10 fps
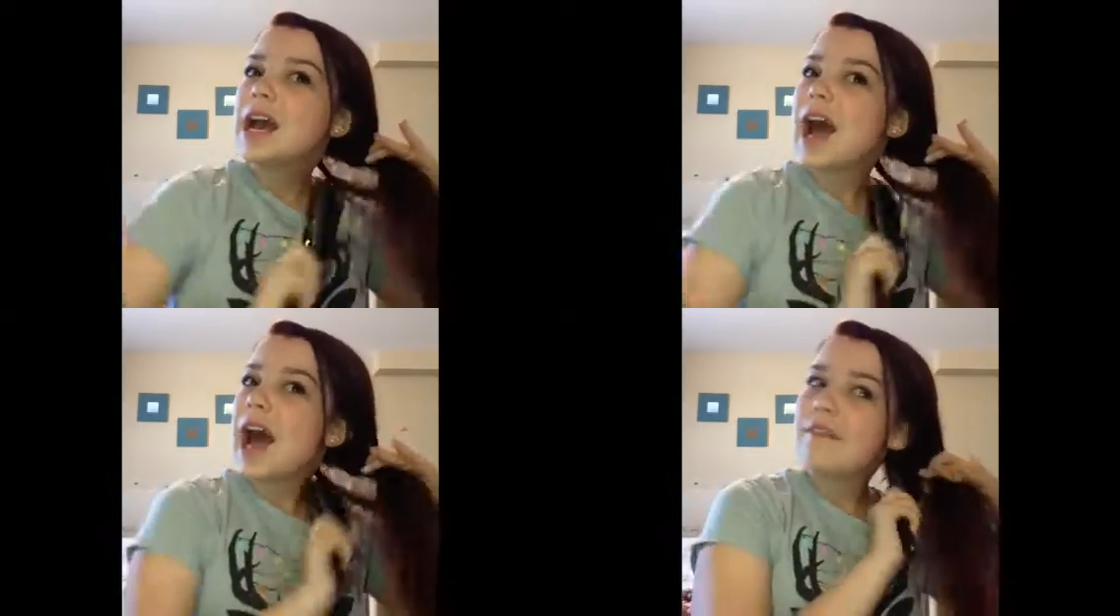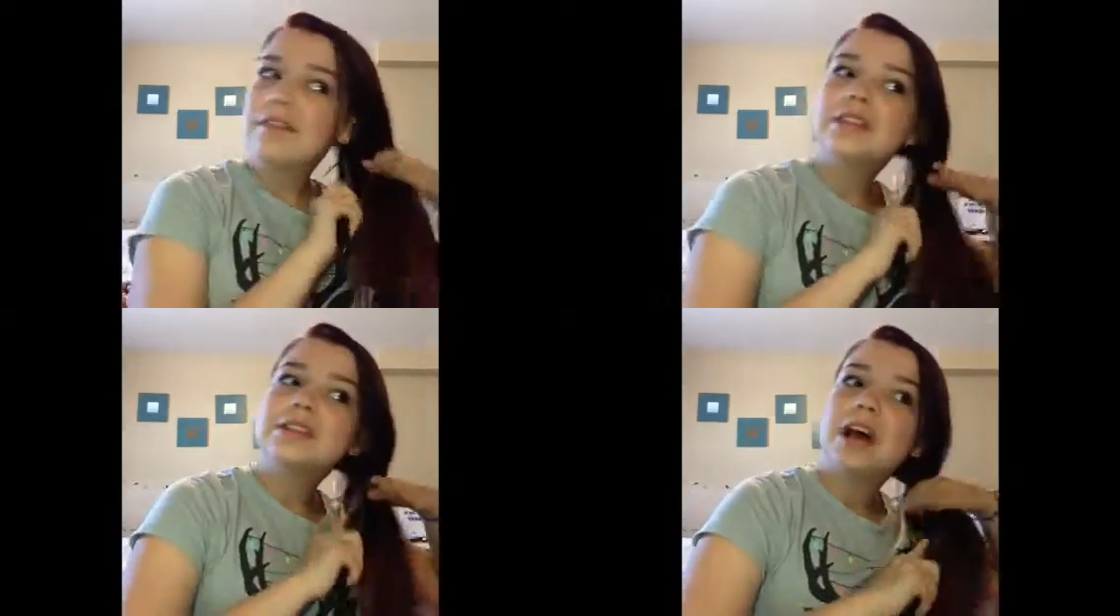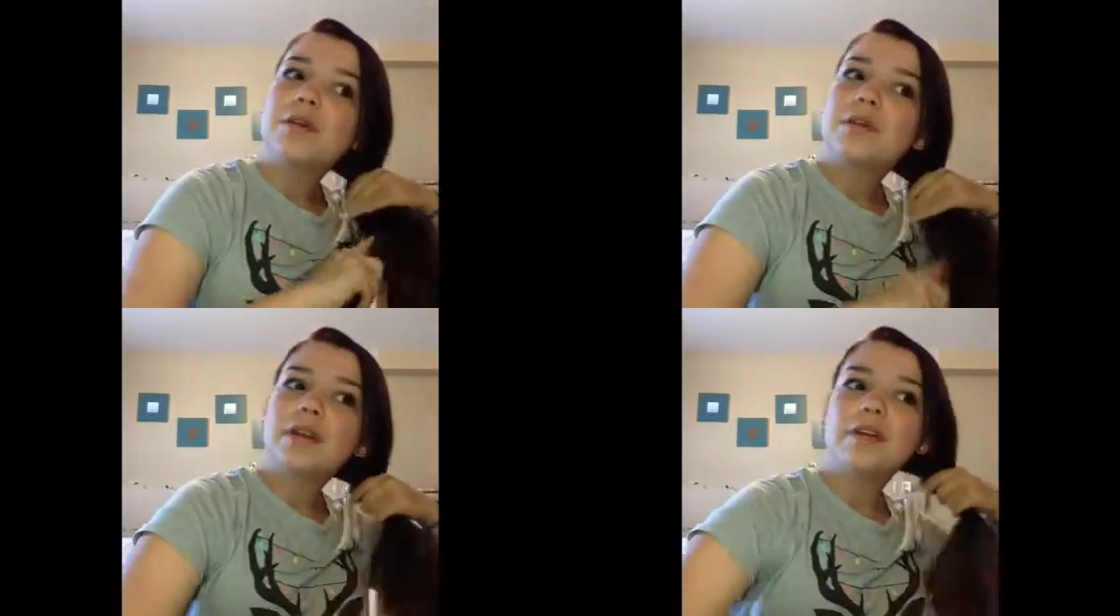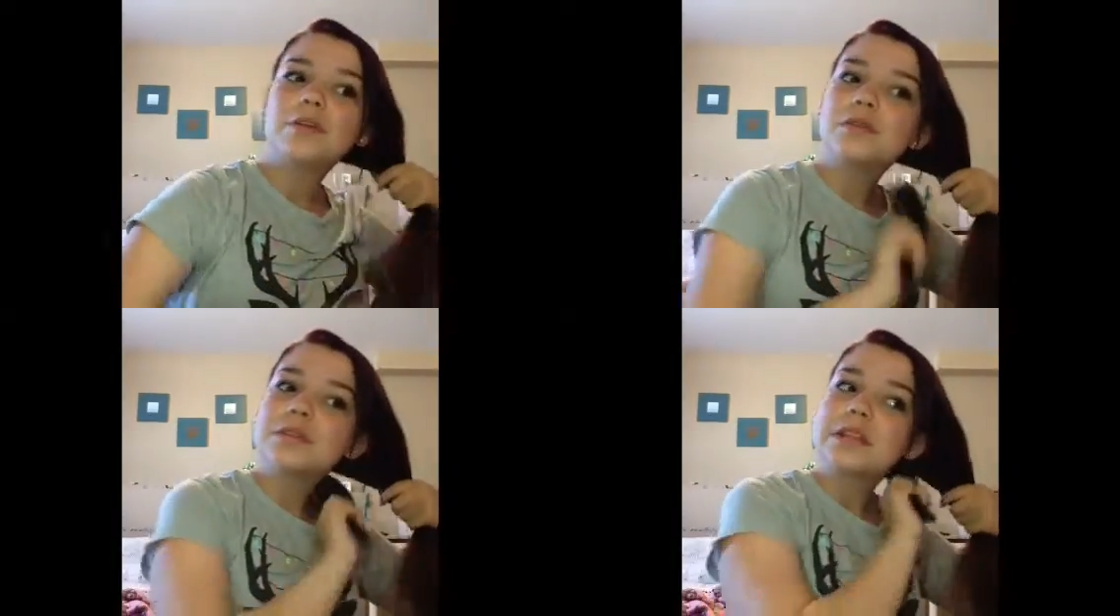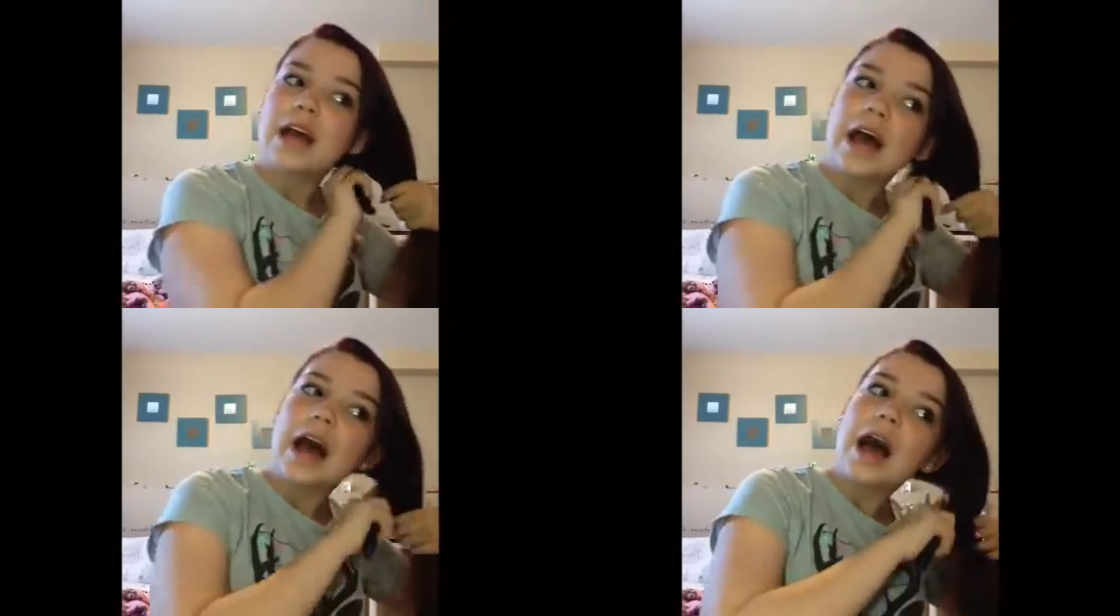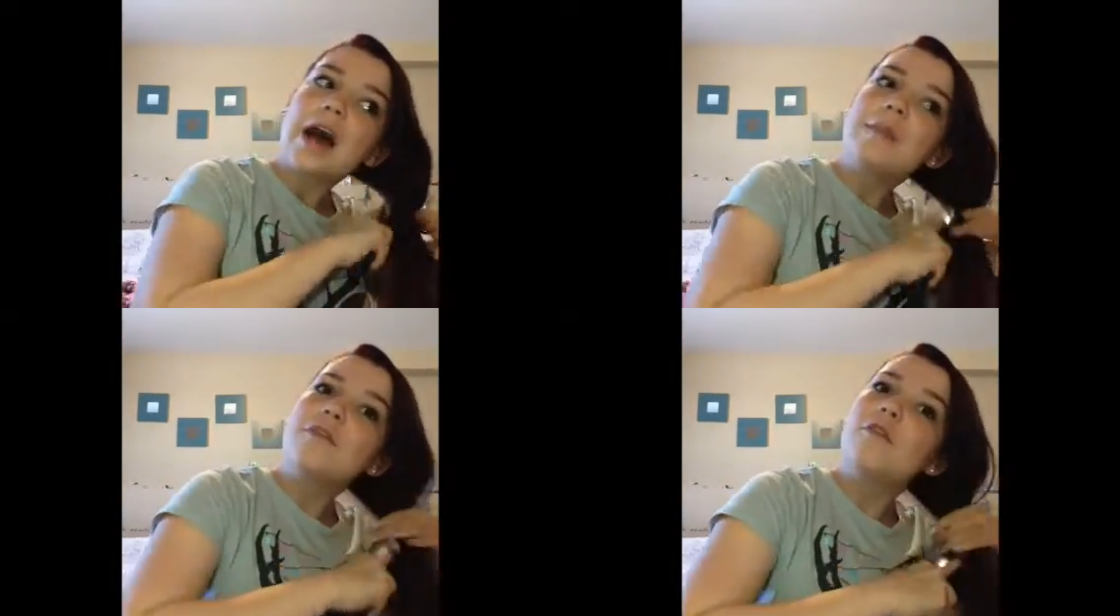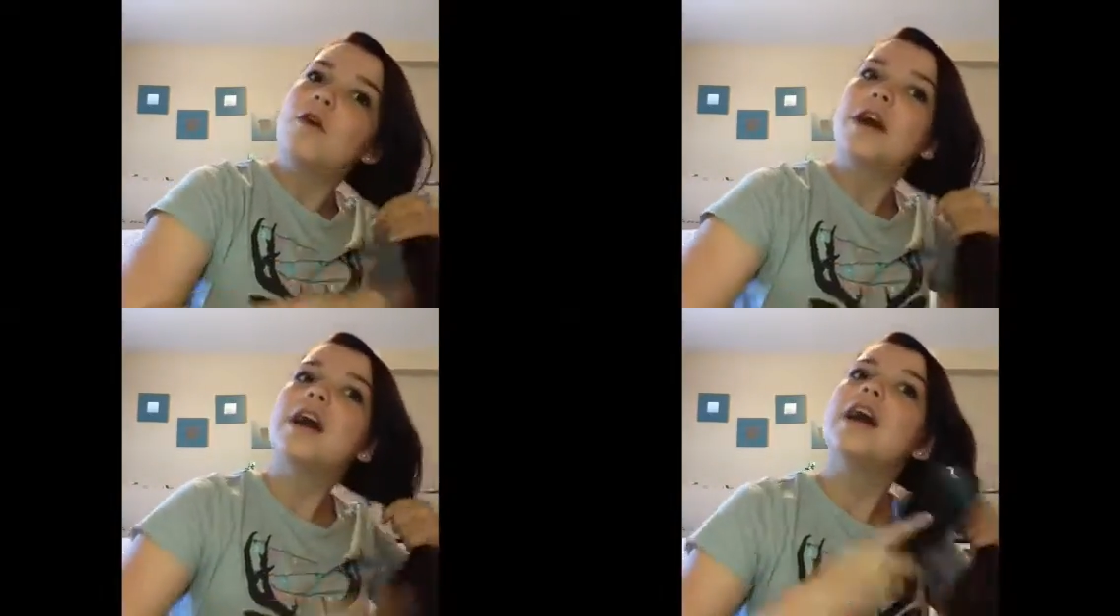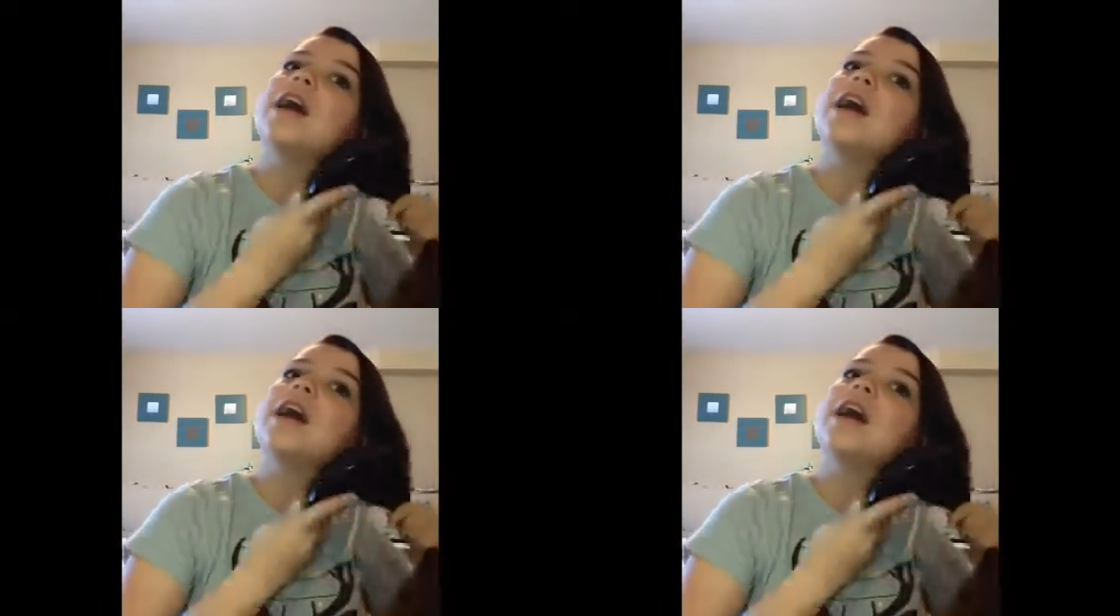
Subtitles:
haven't done one of those before,